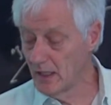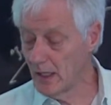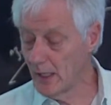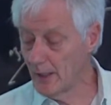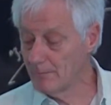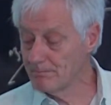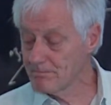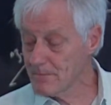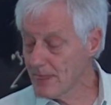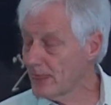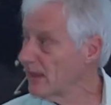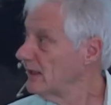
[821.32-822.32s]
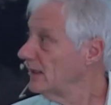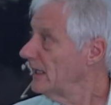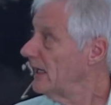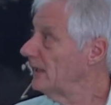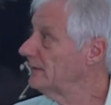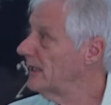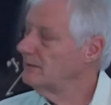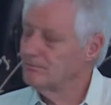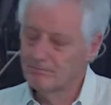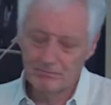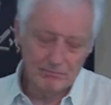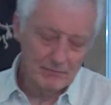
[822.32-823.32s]
And
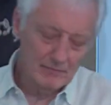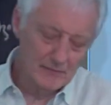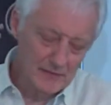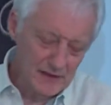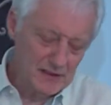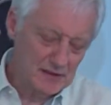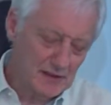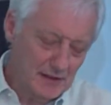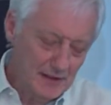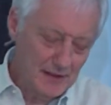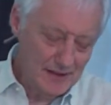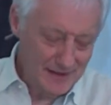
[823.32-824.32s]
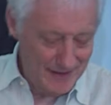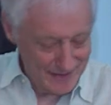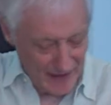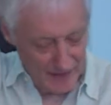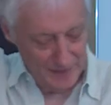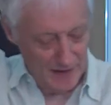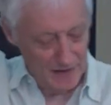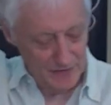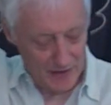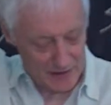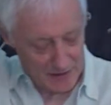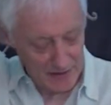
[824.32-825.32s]
then this is a kind of an
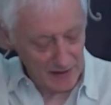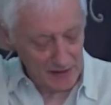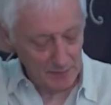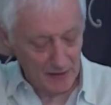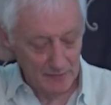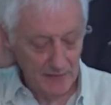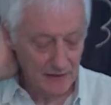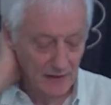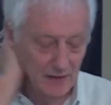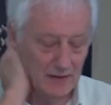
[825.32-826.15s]
interesting experiment,